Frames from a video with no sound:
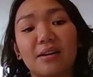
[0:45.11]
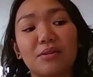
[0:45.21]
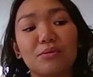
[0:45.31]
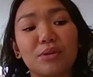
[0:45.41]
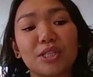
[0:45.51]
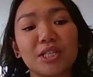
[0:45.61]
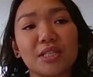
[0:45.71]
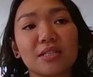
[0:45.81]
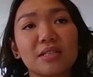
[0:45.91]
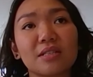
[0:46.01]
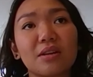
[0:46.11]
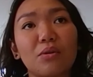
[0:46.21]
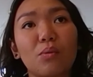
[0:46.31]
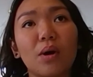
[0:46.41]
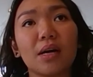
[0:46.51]
which is
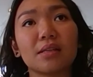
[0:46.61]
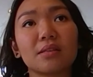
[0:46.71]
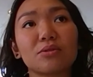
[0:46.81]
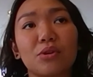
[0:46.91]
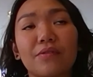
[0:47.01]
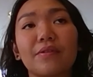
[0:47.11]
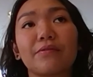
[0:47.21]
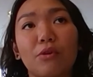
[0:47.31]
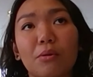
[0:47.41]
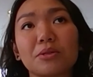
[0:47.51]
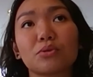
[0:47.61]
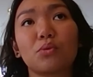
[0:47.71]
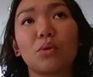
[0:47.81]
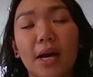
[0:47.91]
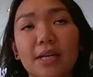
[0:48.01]
what sort of informs
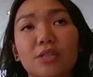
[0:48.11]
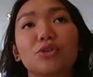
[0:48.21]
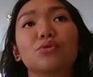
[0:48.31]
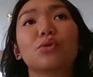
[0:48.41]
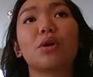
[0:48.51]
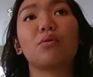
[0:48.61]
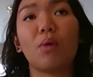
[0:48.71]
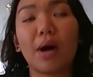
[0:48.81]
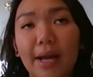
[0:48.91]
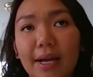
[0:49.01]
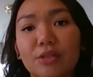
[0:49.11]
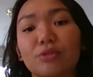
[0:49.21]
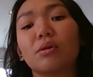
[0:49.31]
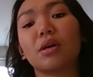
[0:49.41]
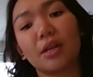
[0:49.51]
what I do and why I do
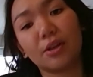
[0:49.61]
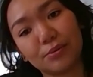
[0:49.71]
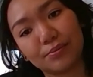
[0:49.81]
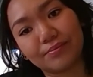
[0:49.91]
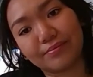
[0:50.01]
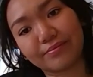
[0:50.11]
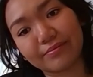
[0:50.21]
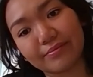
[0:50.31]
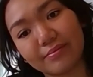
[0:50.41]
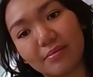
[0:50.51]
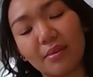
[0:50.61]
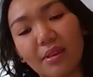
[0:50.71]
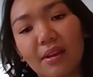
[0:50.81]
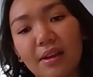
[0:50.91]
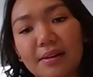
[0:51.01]
what I do.
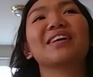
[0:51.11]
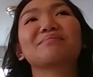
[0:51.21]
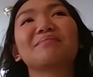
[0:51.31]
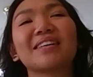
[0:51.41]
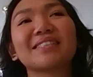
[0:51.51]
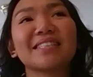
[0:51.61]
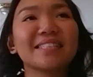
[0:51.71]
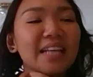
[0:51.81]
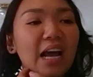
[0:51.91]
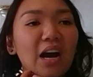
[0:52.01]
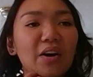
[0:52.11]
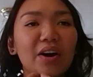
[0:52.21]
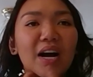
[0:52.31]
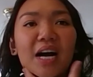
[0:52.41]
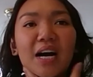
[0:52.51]
In Moncton
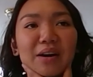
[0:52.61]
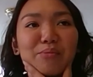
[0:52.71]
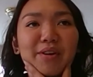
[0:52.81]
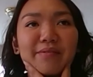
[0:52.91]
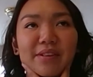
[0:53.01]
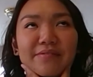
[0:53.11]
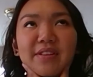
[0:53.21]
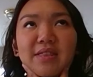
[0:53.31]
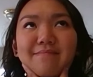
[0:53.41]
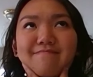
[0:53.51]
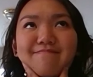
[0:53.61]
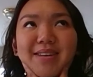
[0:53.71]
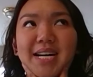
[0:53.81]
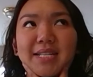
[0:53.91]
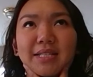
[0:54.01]
now, where I've lived in the
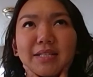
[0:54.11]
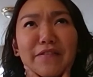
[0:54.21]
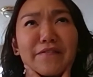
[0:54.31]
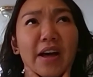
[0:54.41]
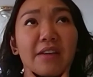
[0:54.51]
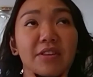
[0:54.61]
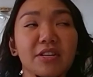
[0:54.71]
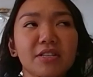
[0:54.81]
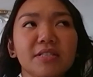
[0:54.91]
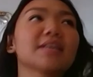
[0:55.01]
past 5 years, I